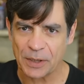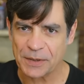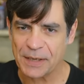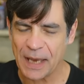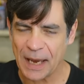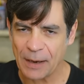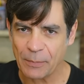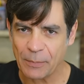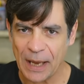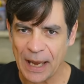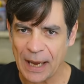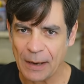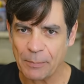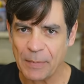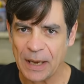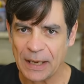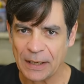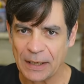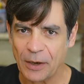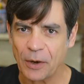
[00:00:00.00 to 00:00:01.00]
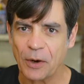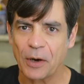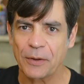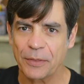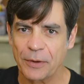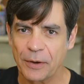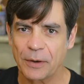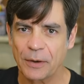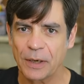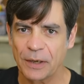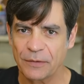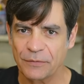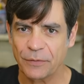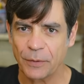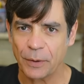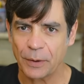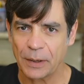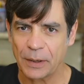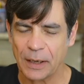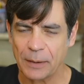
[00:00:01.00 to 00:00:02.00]
because how how many are there in
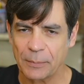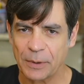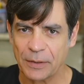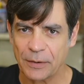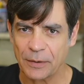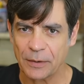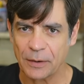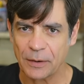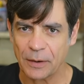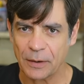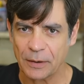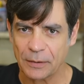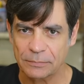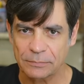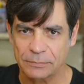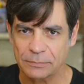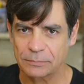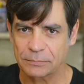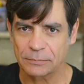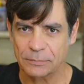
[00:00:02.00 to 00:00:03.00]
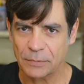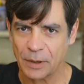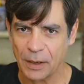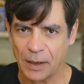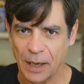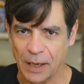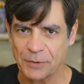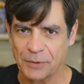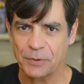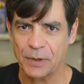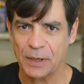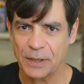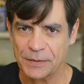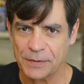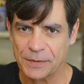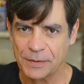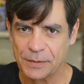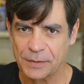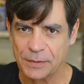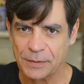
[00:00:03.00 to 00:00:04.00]
Florida I mean there are Oof, hundreds there